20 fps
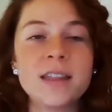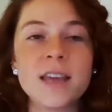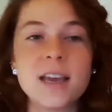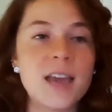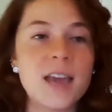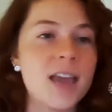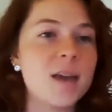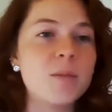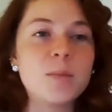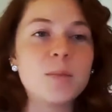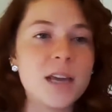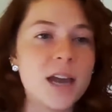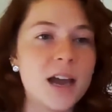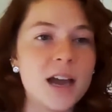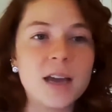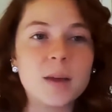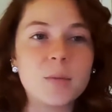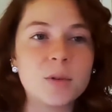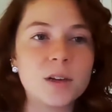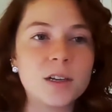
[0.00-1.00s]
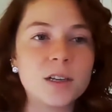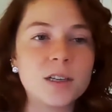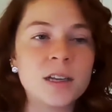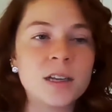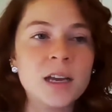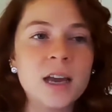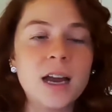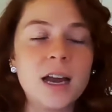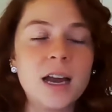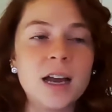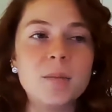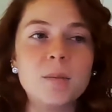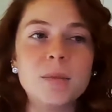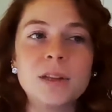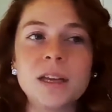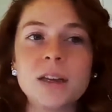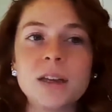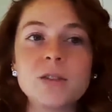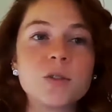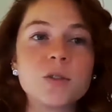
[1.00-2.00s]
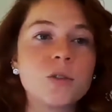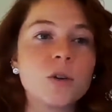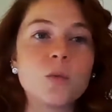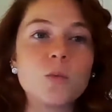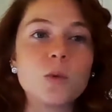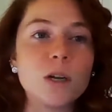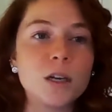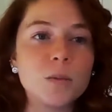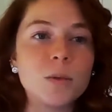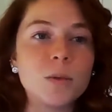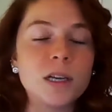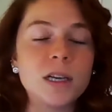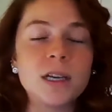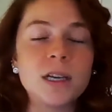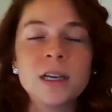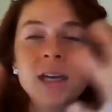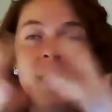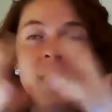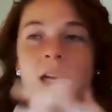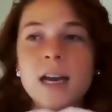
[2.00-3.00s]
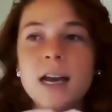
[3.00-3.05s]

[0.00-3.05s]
they can't be hybrid, but they also don't want to be.